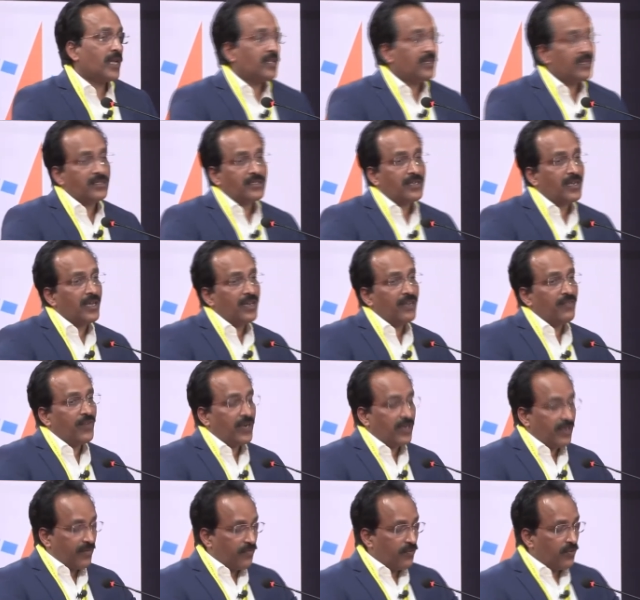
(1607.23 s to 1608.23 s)
I think it's really
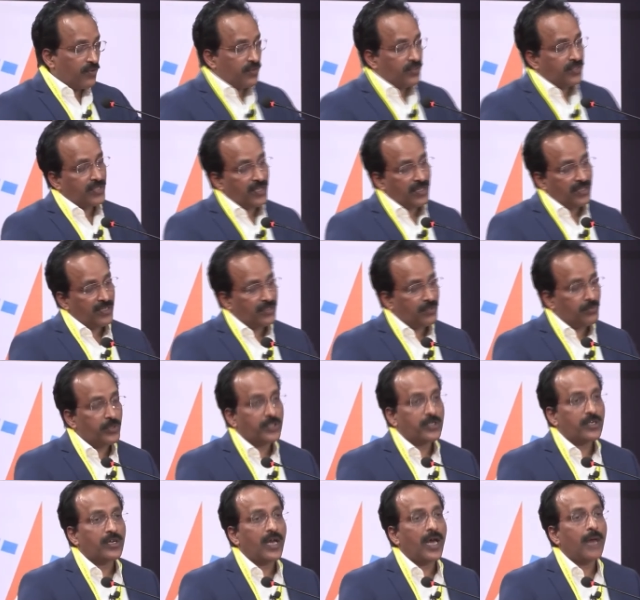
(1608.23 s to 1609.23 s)
wonderful to see this
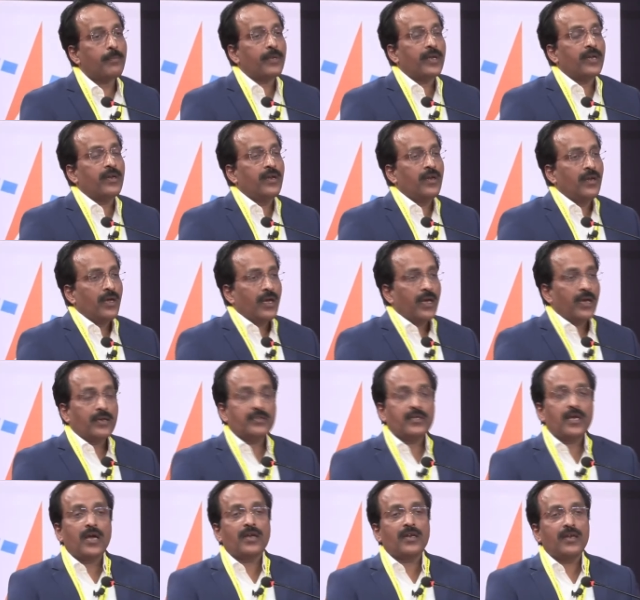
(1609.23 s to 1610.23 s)
mission happen
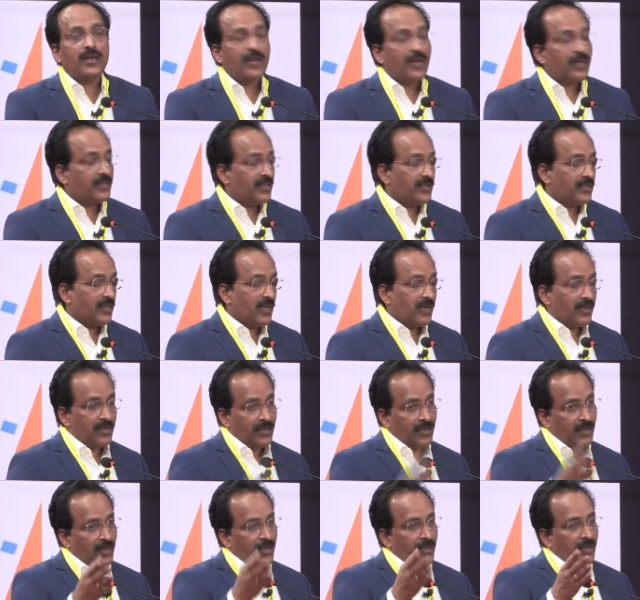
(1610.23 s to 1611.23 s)
exactly like this, and
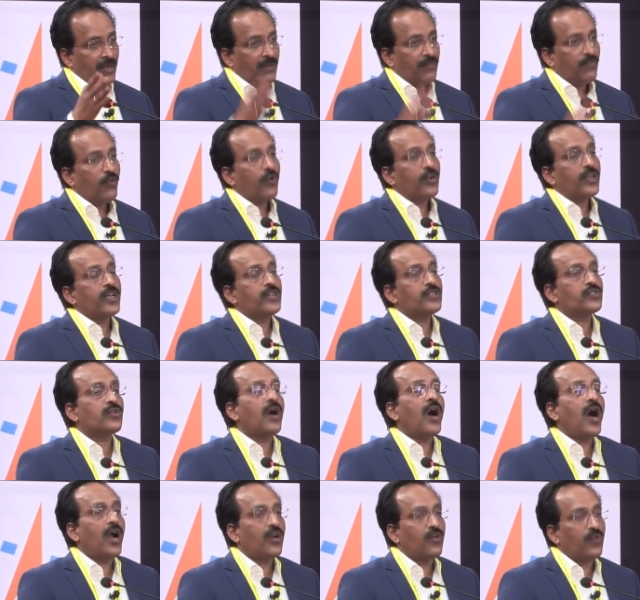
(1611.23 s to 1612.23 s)
4 years
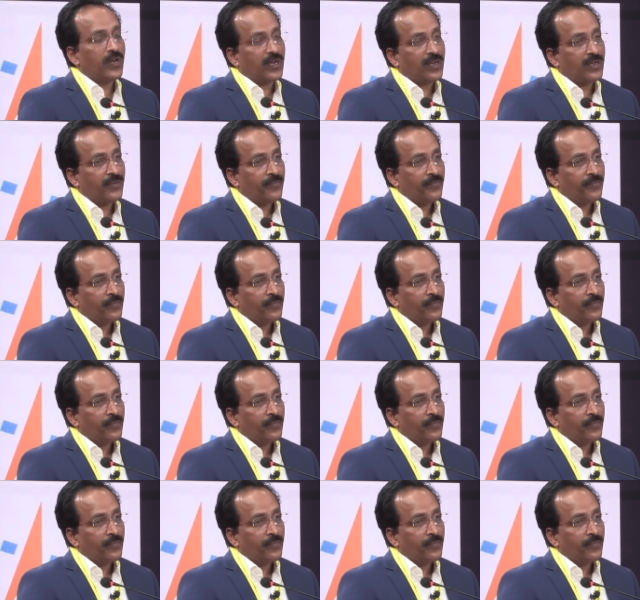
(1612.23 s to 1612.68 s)
of hard work.